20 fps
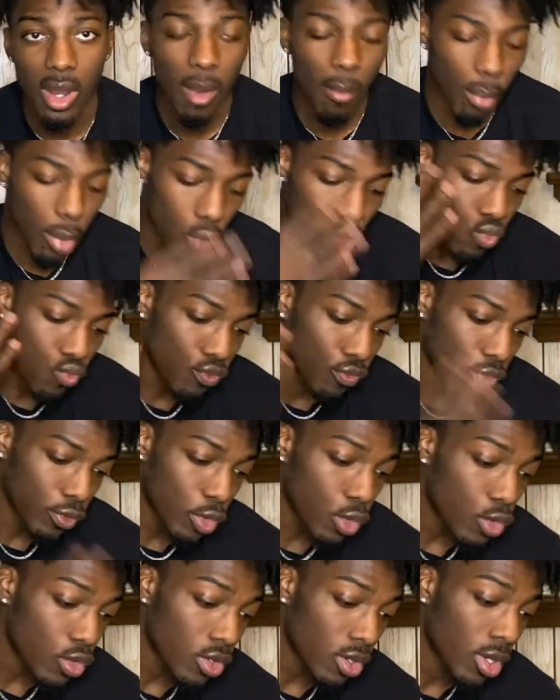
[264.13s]
Boom.
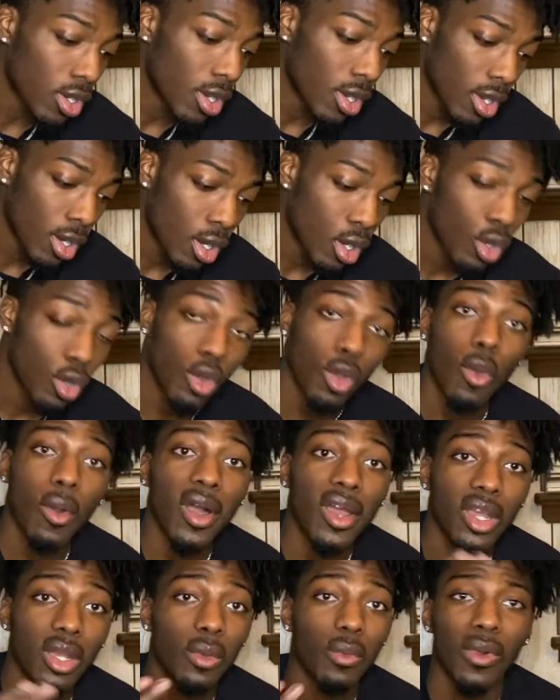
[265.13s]
Four, go
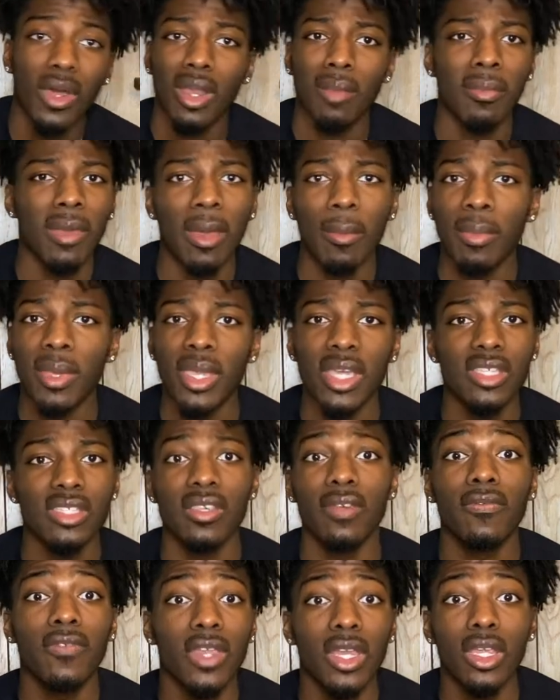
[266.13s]
under one of my pics or
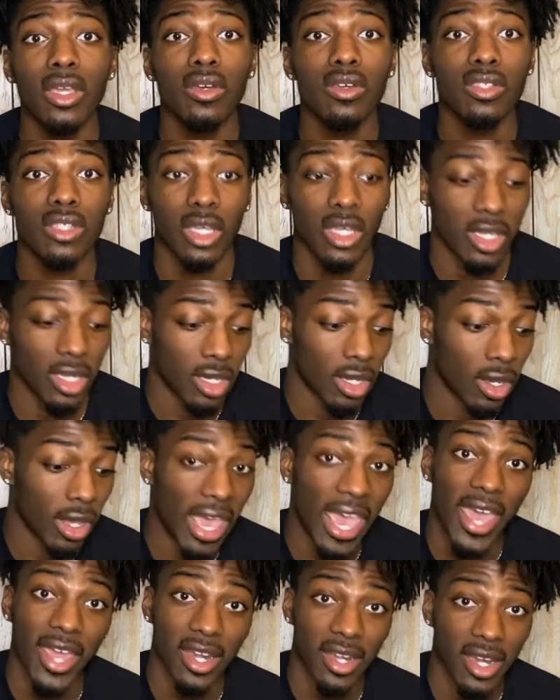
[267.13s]
videos
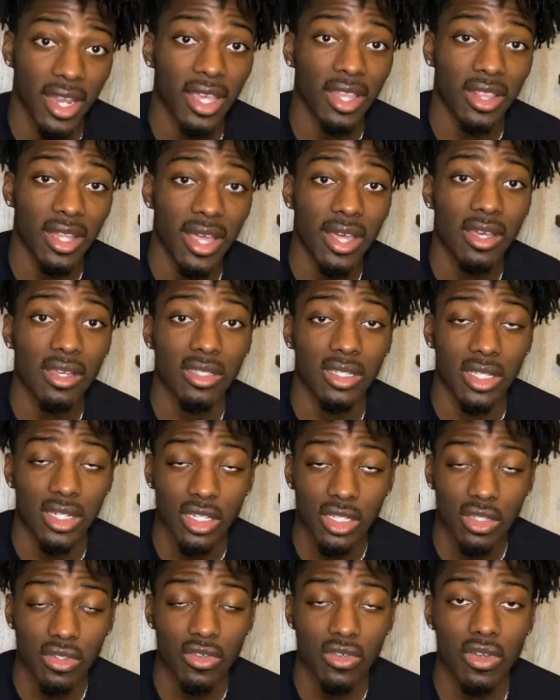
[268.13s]
at
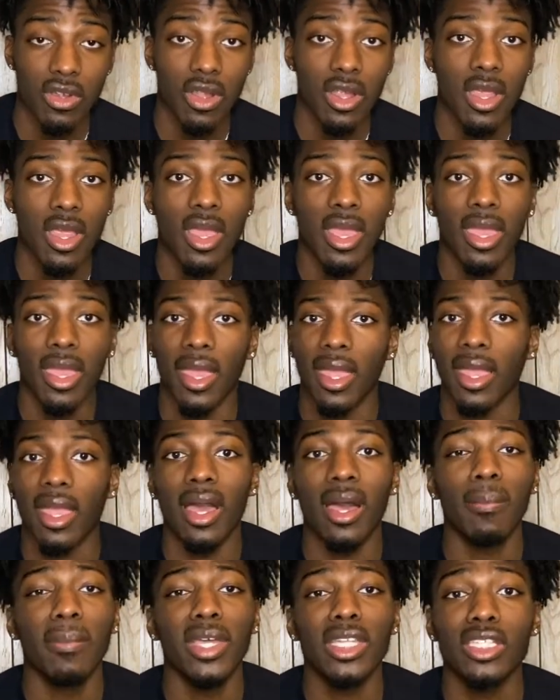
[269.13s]
NateLiles_ and
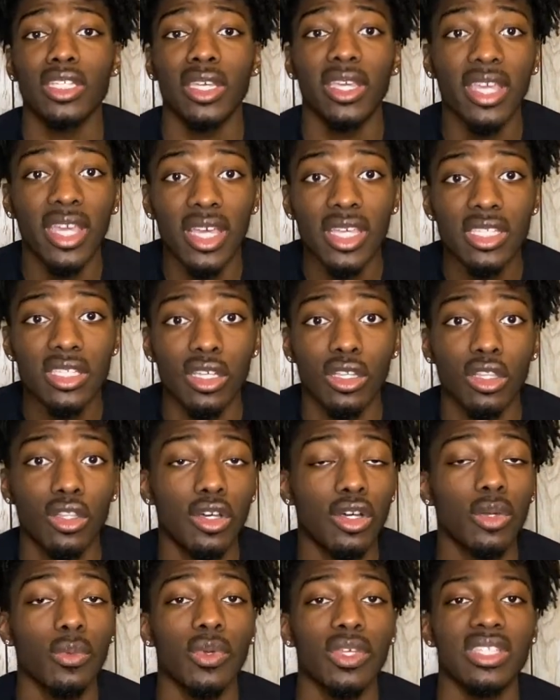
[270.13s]
comment your guess
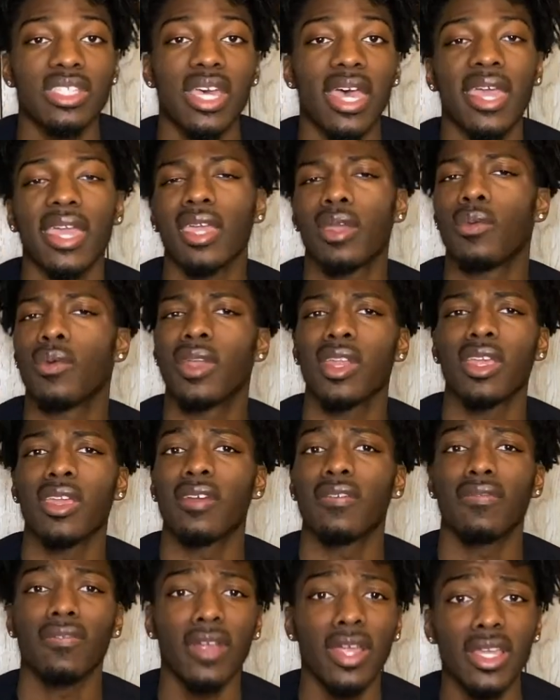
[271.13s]
along with tagging one of your
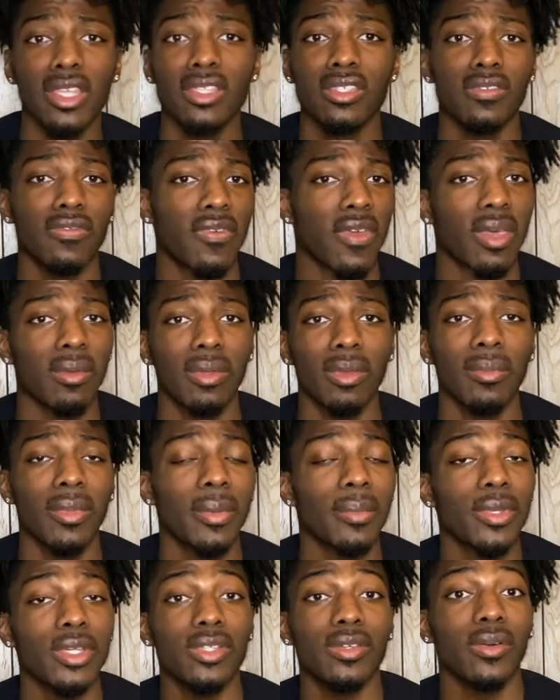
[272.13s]
friends or family
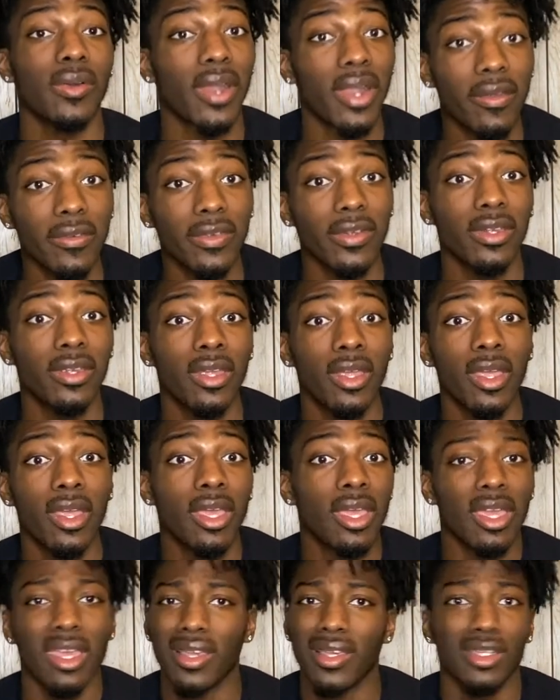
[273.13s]
members or whatever.
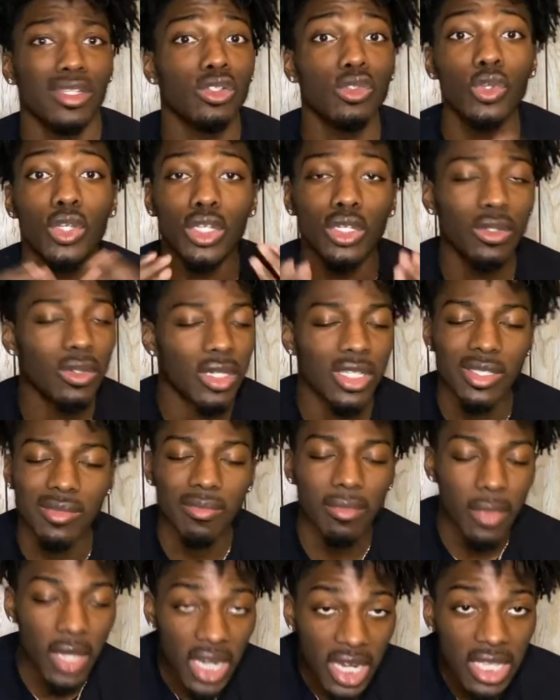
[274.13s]
And you can do it as
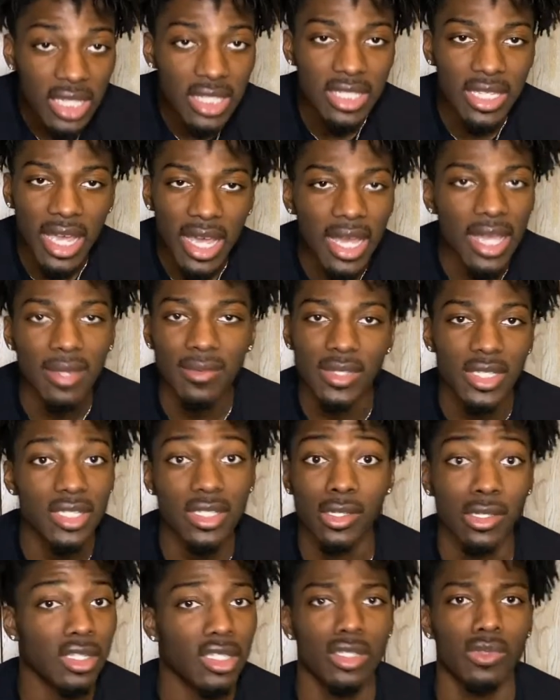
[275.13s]
many times
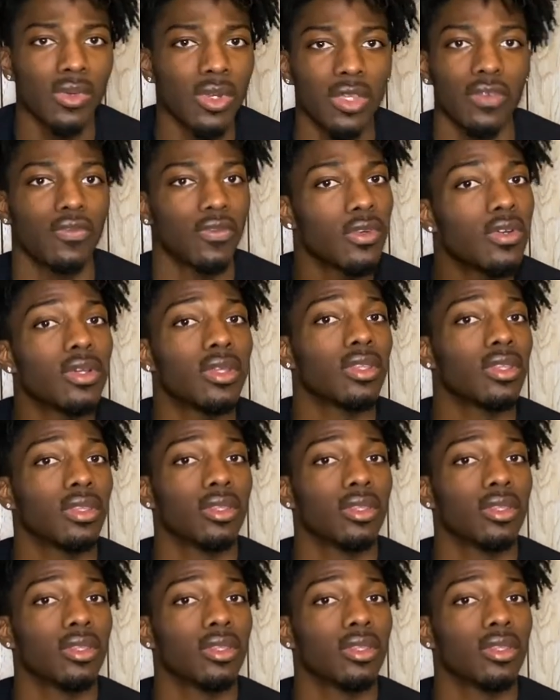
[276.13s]
until the 24th.